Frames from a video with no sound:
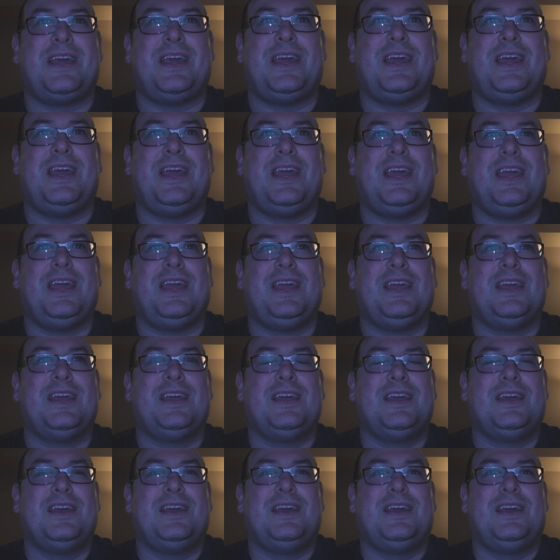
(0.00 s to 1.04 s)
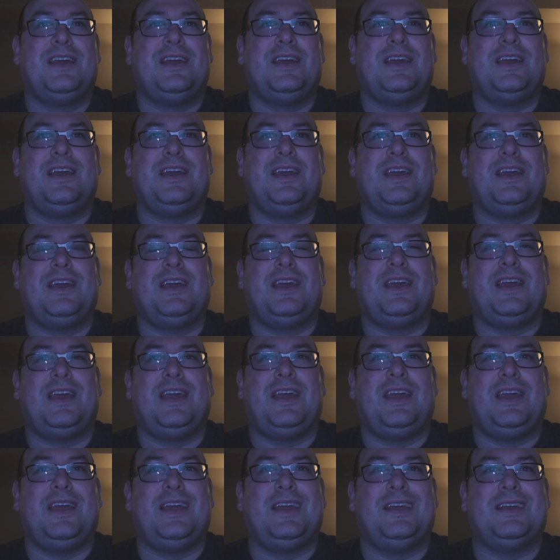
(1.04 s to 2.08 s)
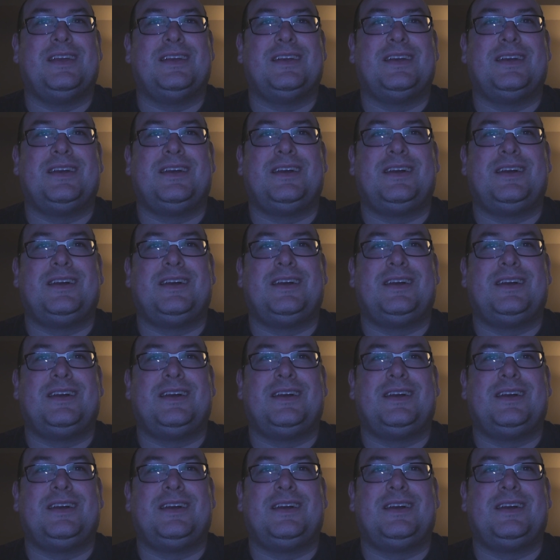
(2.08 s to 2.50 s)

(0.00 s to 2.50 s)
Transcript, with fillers: a a